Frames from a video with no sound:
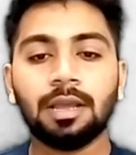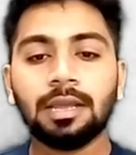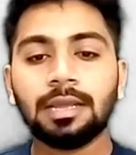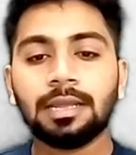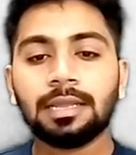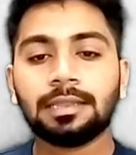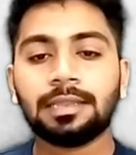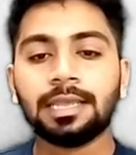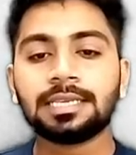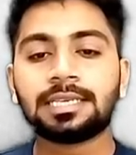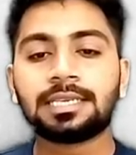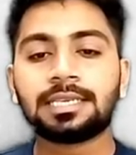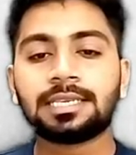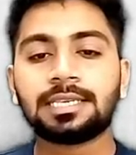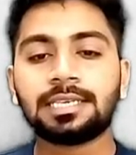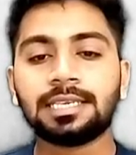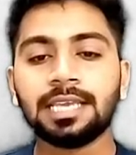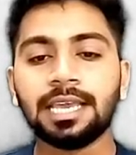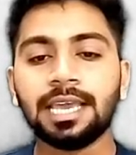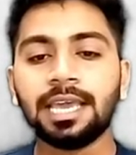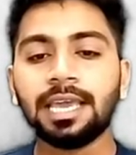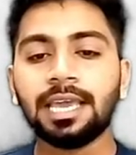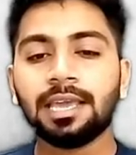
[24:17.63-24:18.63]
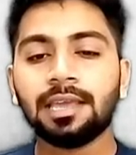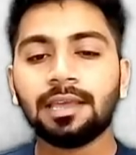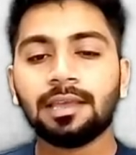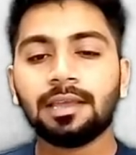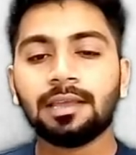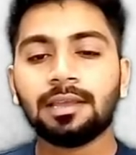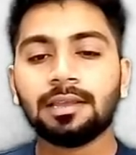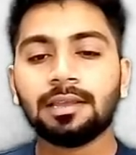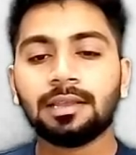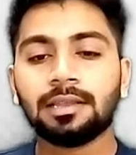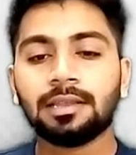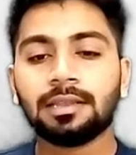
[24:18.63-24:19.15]
This C,
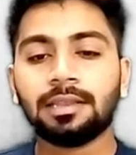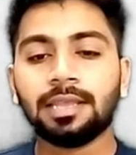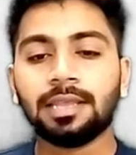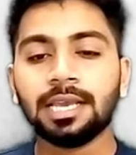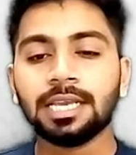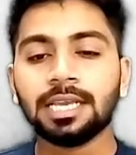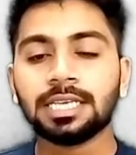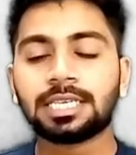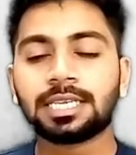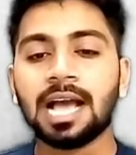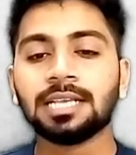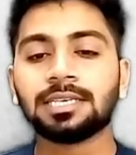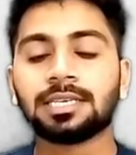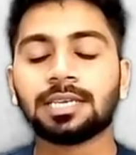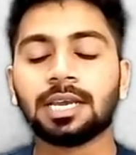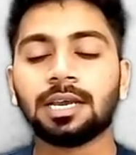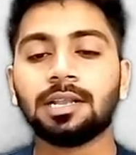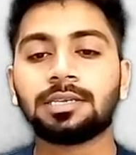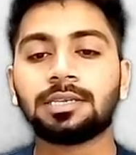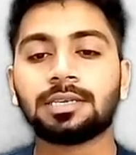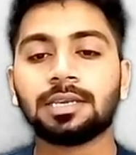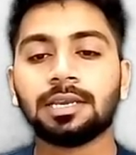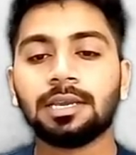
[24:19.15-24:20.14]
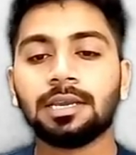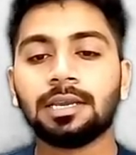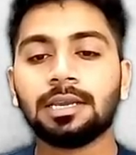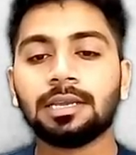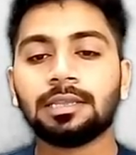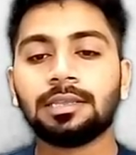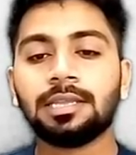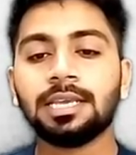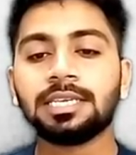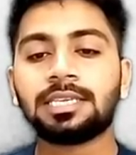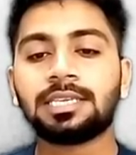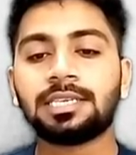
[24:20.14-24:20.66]
this cancels.
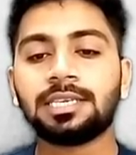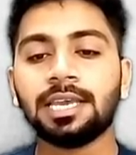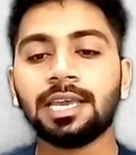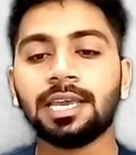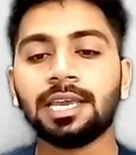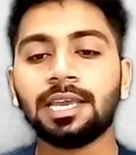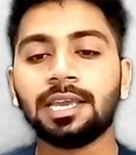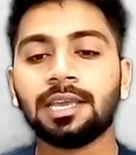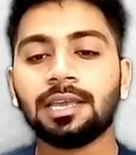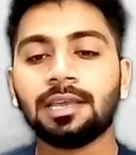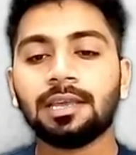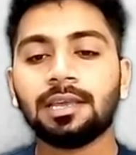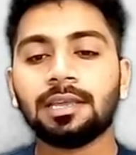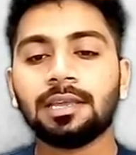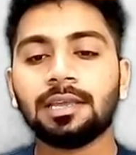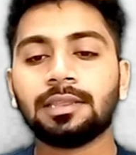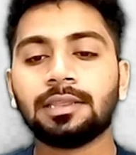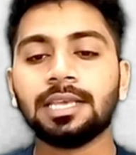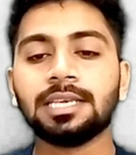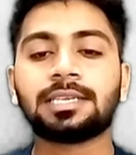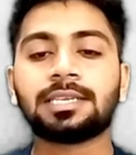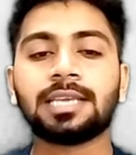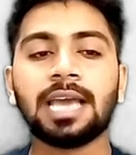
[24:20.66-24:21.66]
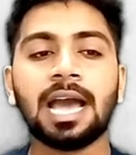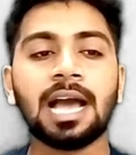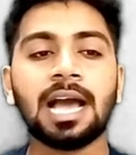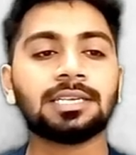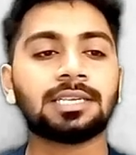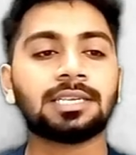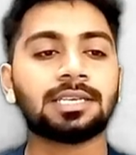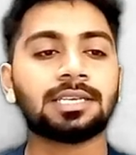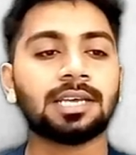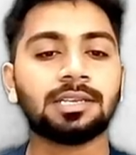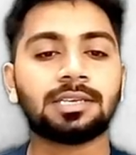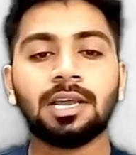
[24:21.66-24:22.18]
This C, this
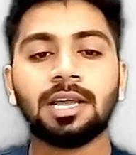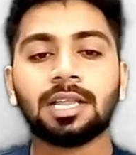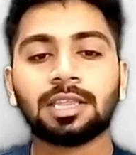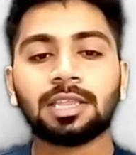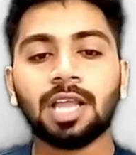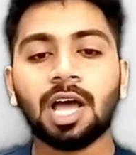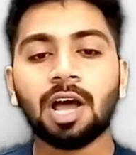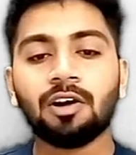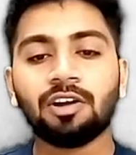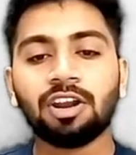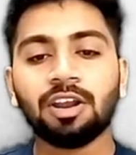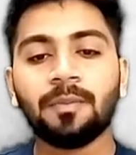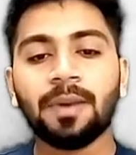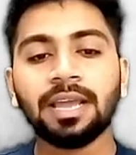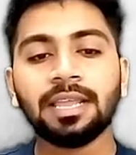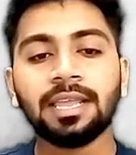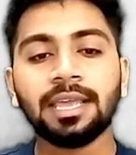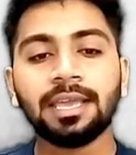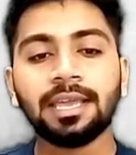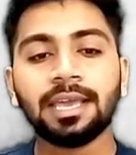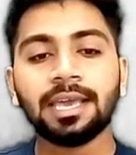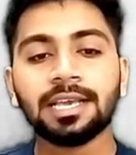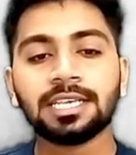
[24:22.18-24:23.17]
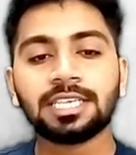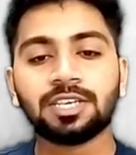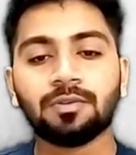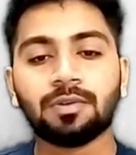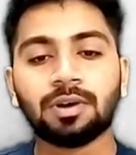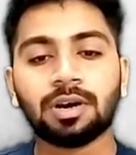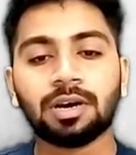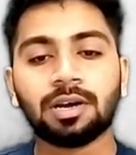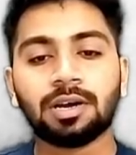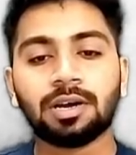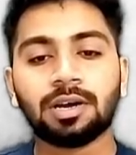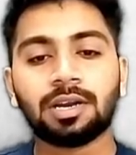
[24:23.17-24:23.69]
cancels. Now remaining is
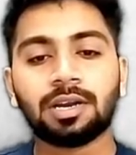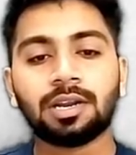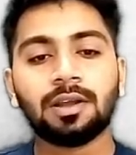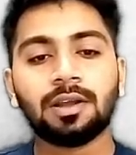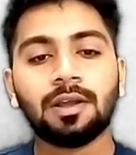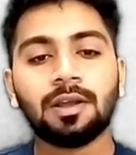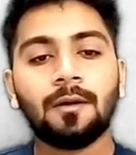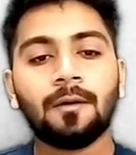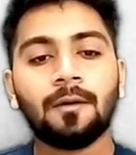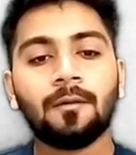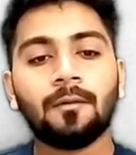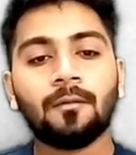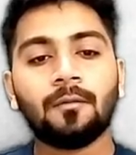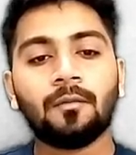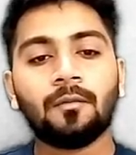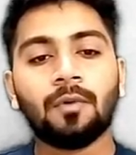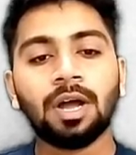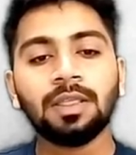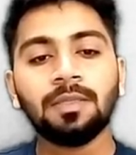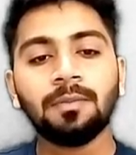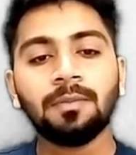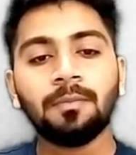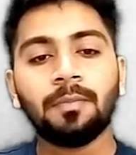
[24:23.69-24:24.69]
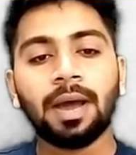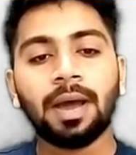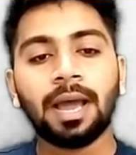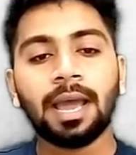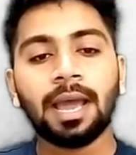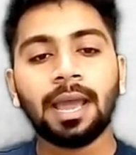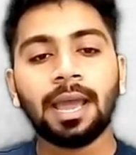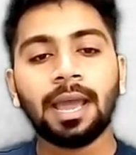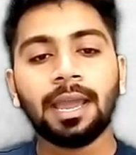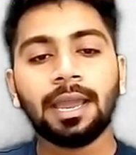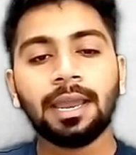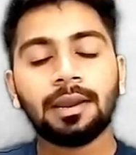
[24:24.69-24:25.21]
your 1 by
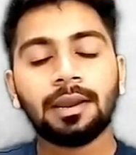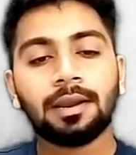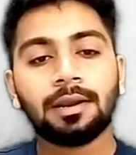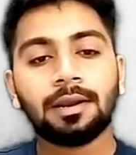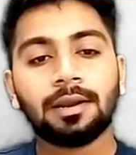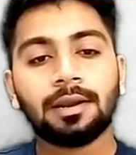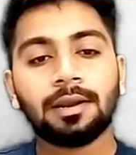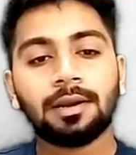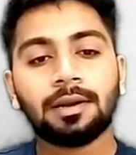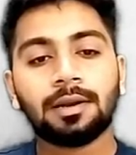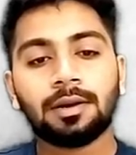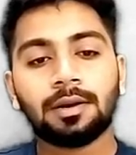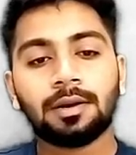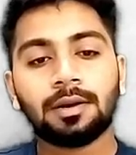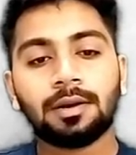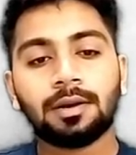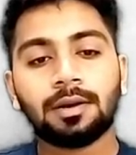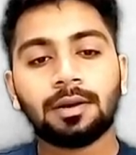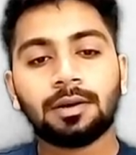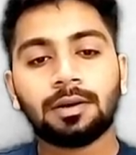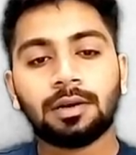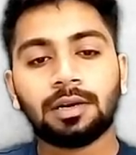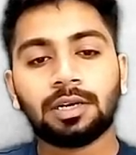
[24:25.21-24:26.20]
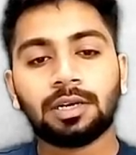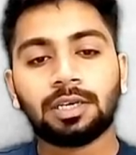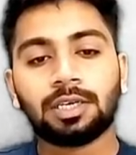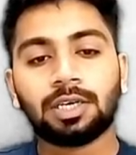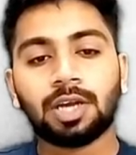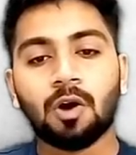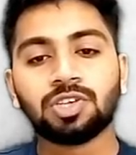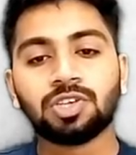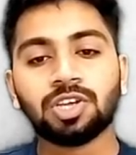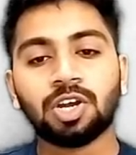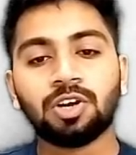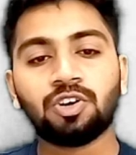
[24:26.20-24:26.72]

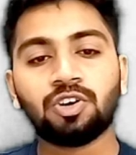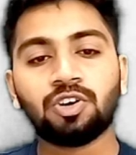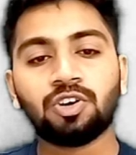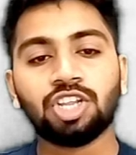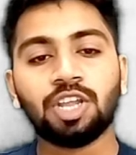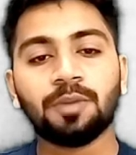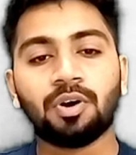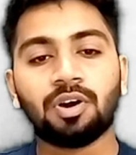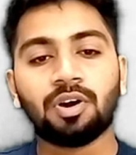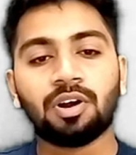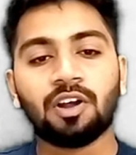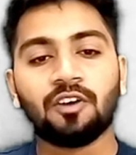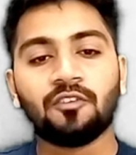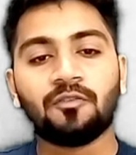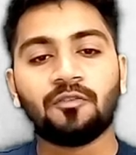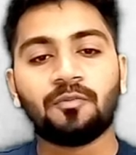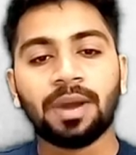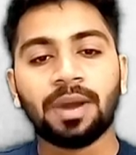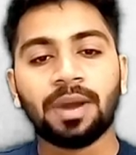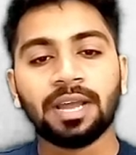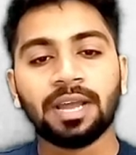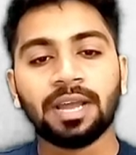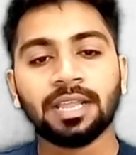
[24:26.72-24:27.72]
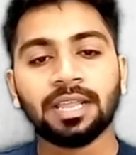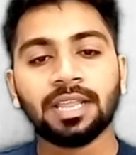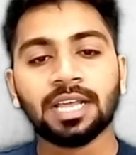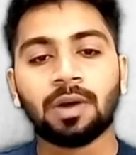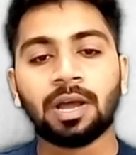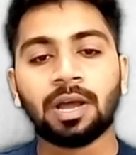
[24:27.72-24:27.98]
1000 to the power of minus 1